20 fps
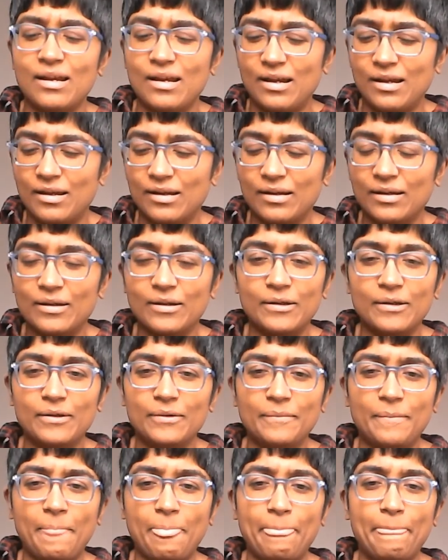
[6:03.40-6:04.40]

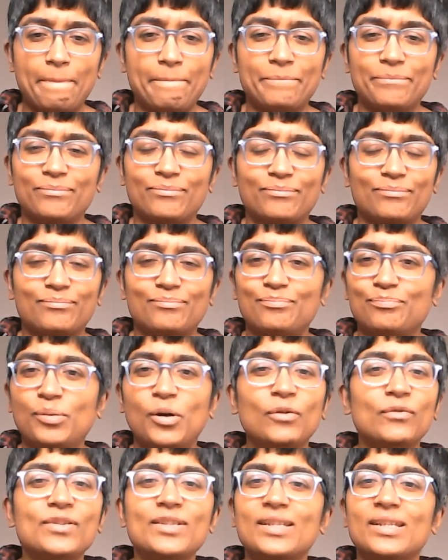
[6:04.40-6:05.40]

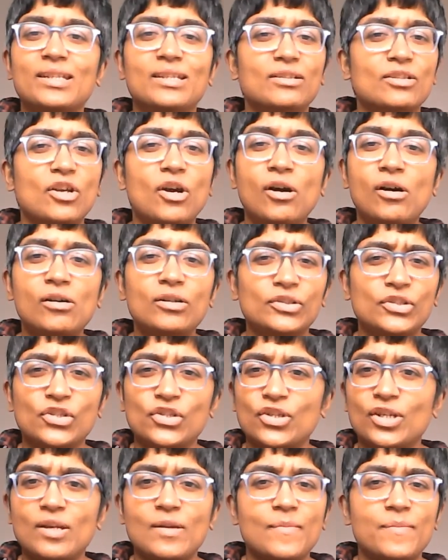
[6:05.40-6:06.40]
poverty and
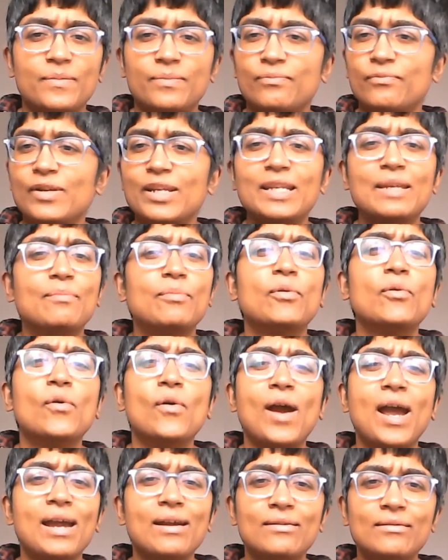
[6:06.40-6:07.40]
hardship, really poor
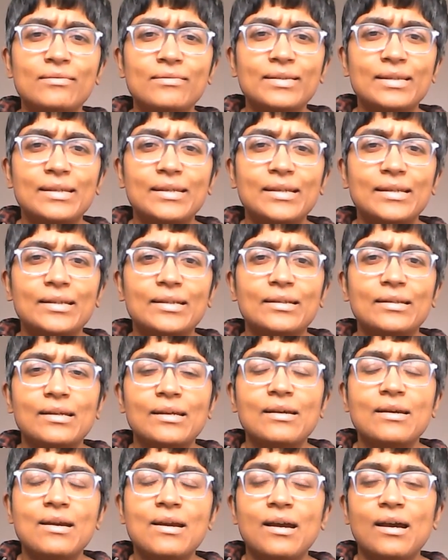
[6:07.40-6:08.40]
housing,
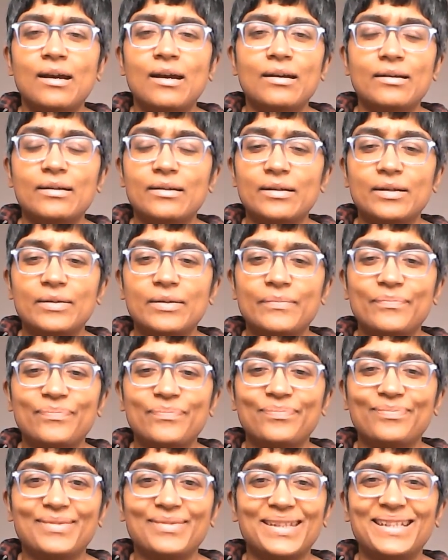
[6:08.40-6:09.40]
and,
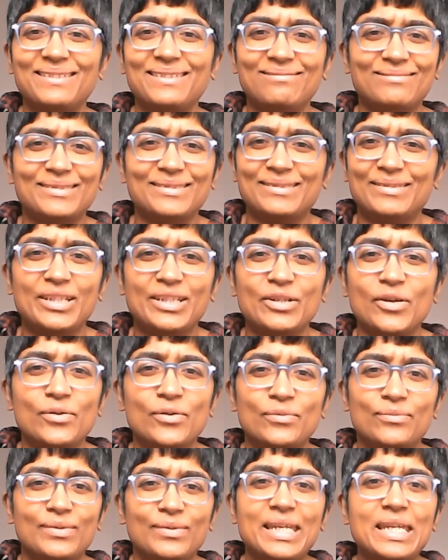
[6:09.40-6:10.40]
you
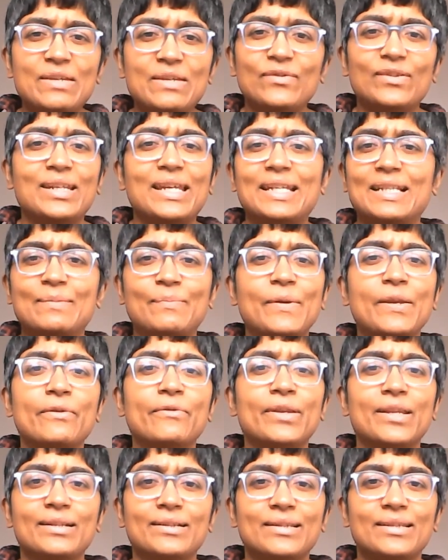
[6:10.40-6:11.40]
know, even
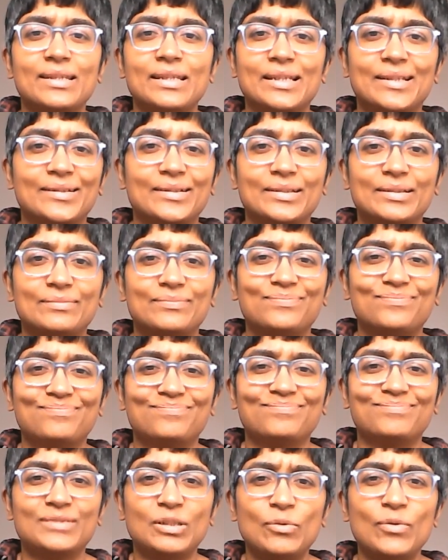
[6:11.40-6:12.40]
experiencing
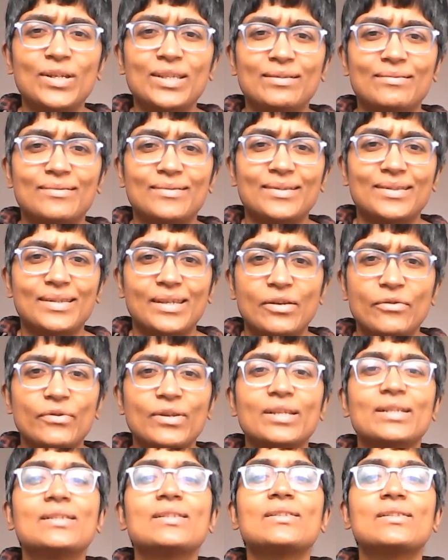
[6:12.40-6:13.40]
quite
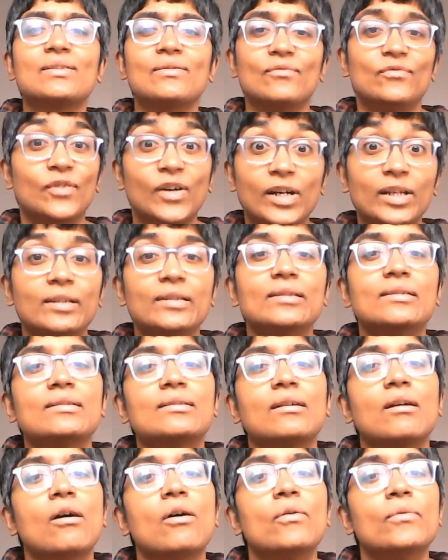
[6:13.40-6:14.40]
serious violence
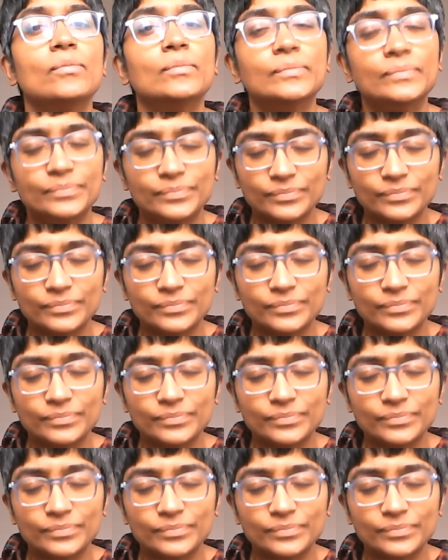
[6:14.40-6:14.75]
at home.